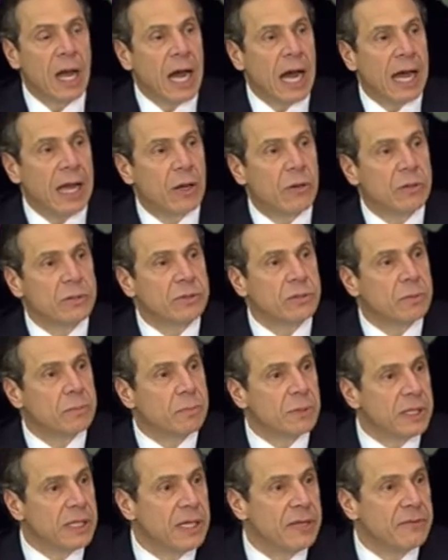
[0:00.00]
I also
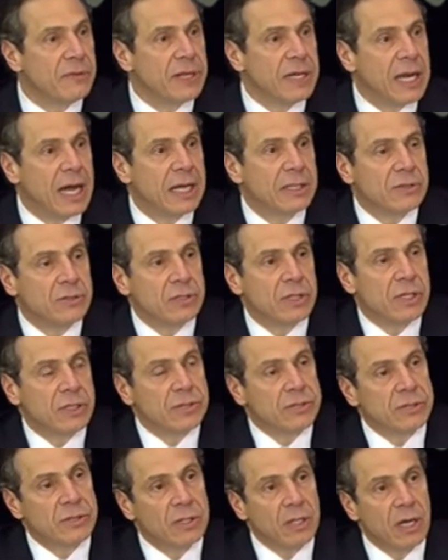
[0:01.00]
believe in not
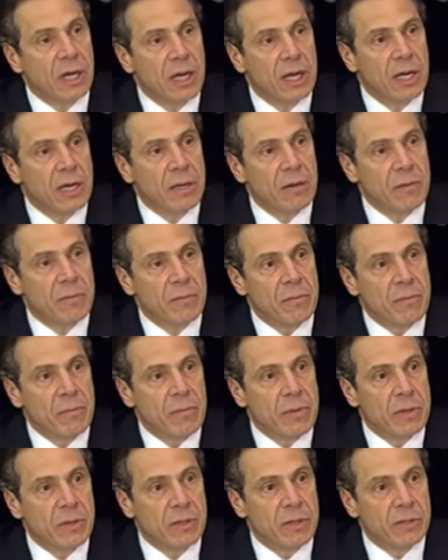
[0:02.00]
just,
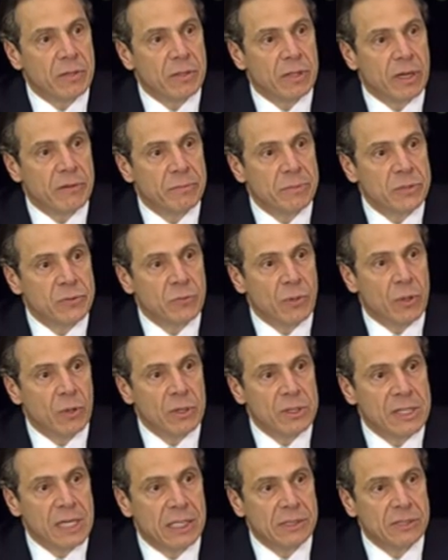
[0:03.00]
government's
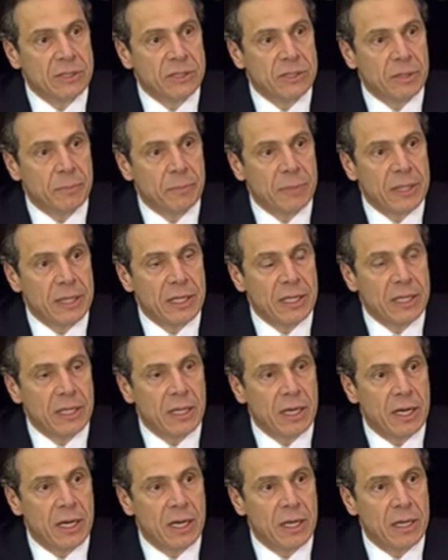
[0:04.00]
role is not just to be,
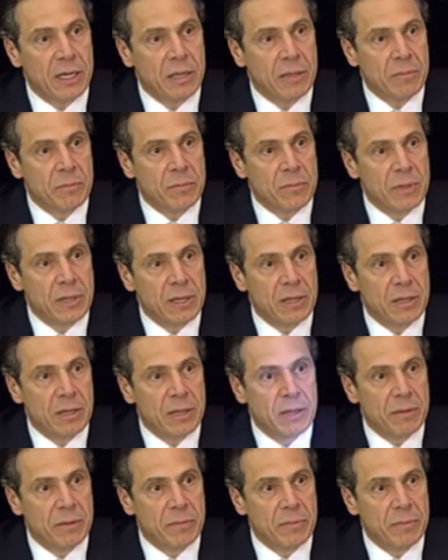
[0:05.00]

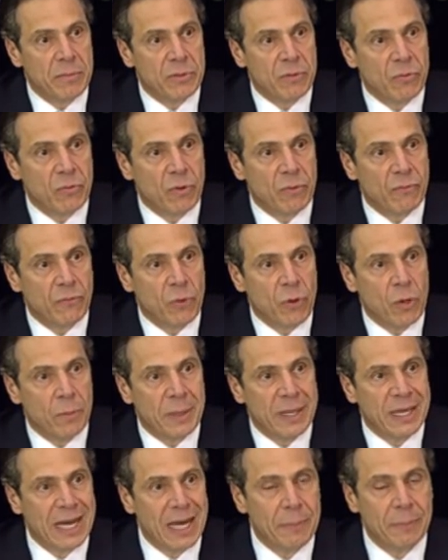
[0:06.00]
to reform
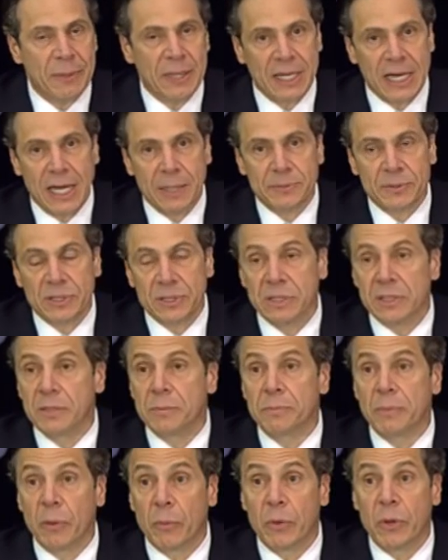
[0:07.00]
and not be an obstacle,
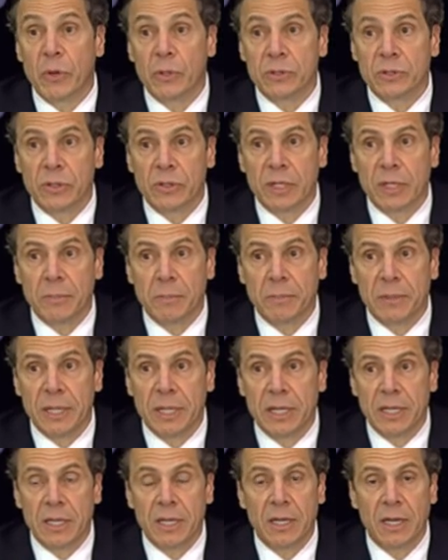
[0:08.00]
but we also can
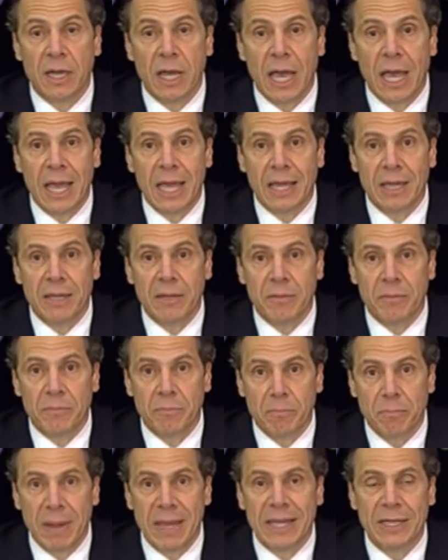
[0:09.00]
be a
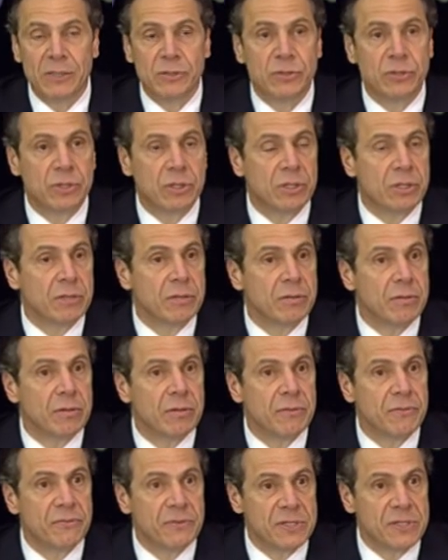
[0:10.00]
major
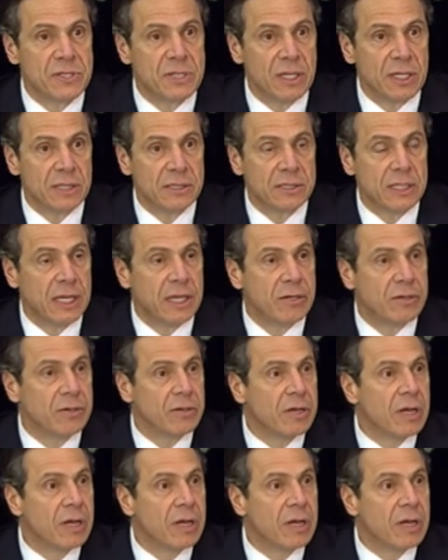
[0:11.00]
facilitator.